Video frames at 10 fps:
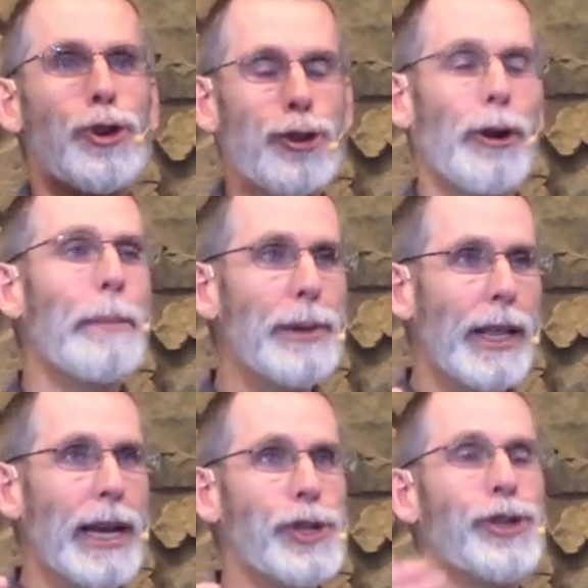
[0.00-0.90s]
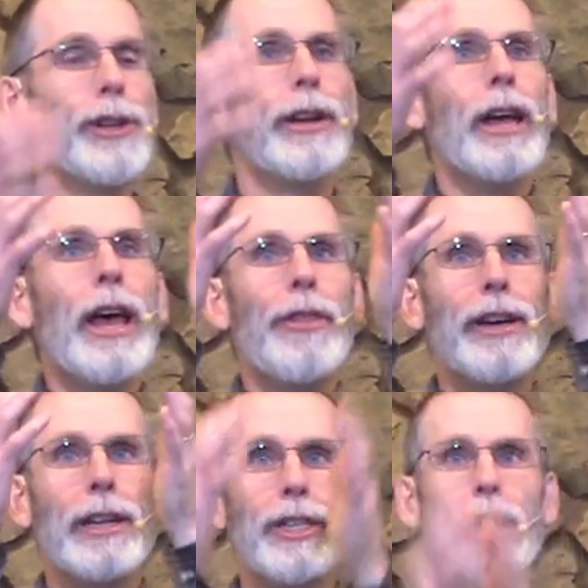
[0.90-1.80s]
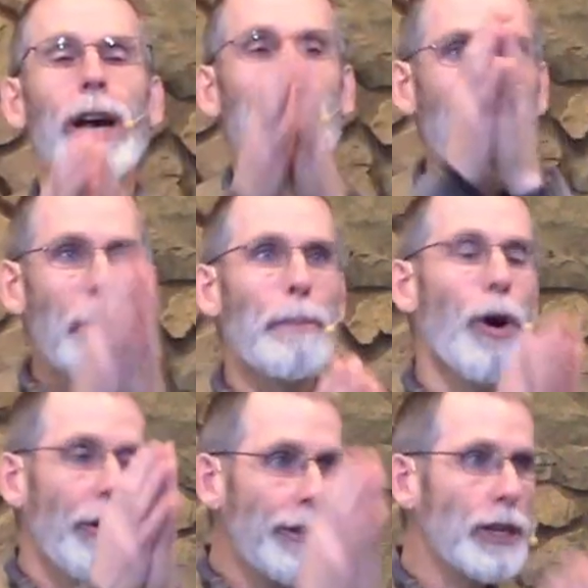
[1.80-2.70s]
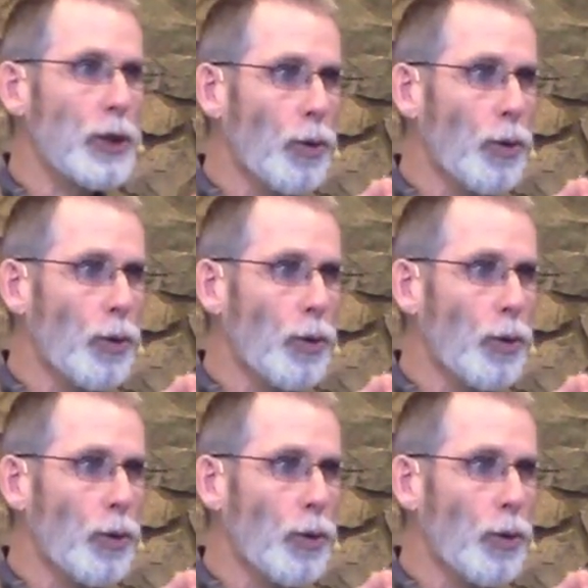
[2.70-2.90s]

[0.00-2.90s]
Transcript: tribulation that is coming upon this